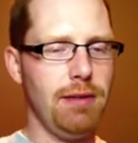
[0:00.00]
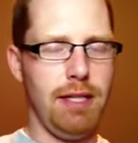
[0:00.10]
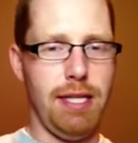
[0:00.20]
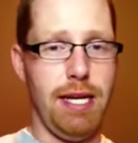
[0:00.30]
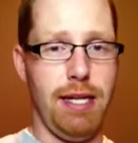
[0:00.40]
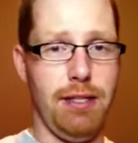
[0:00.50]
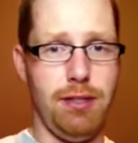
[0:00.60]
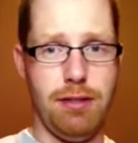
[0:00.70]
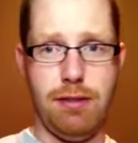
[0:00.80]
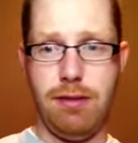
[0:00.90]
And again, it's
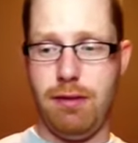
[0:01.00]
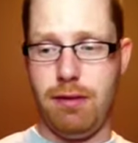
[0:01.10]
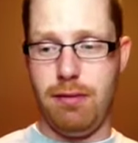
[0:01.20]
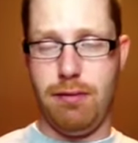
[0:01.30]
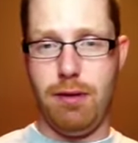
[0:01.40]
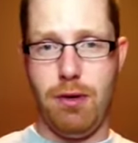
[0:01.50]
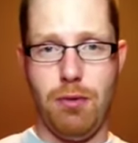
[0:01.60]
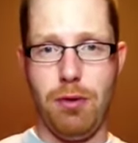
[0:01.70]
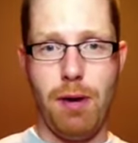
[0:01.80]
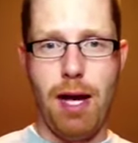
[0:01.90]
just a whole
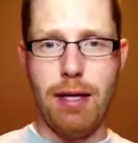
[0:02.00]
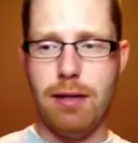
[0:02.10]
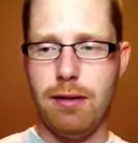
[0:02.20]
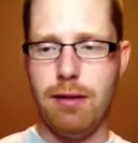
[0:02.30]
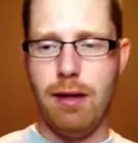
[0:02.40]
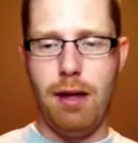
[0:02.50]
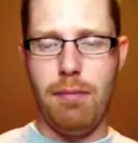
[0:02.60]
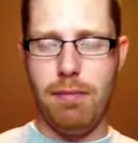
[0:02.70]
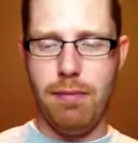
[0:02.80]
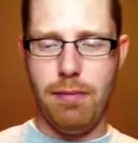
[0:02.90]
new rocket,
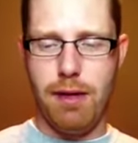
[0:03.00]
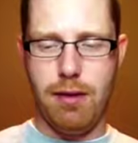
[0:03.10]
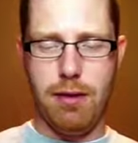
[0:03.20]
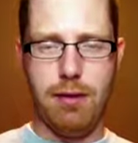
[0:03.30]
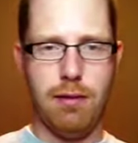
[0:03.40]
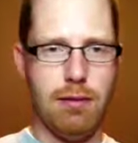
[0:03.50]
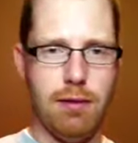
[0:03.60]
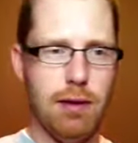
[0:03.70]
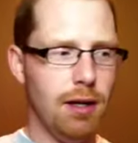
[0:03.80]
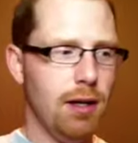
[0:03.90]
nothing
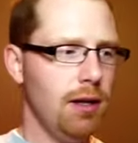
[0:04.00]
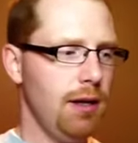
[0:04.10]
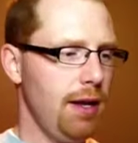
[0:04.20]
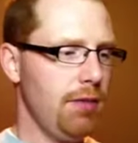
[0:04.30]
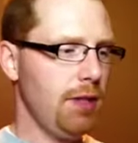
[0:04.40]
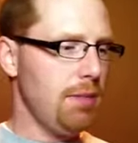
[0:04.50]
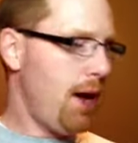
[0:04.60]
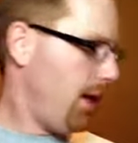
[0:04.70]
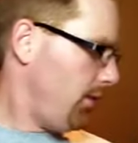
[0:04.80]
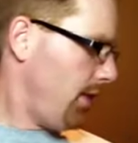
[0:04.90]
heavily
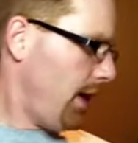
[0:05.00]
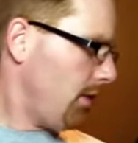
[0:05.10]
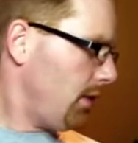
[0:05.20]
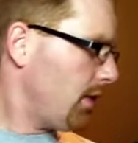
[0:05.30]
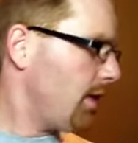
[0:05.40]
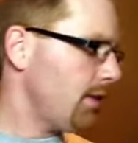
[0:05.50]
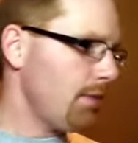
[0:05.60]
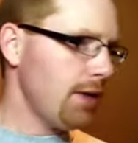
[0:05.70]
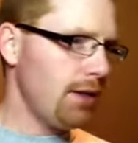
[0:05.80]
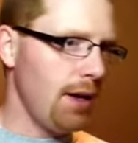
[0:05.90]
modified or
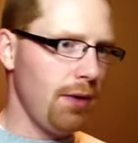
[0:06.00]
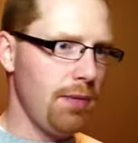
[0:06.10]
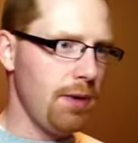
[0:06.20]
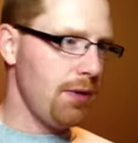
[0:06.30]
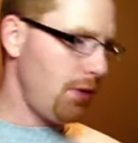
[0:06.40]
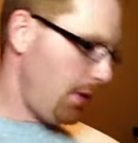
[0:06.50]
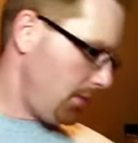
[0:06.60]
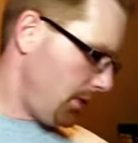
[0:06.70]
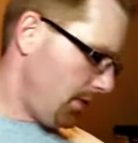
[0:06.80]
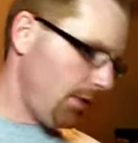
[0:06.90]
customized. I don't have my other harps
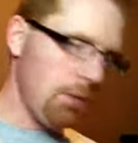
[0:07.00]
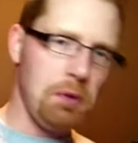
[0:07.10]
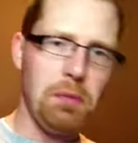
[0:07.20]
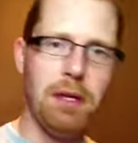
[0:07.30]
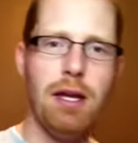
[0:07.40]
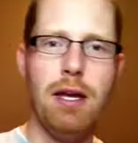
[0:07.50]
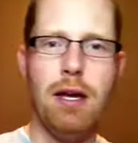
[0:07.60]
right in front of me, but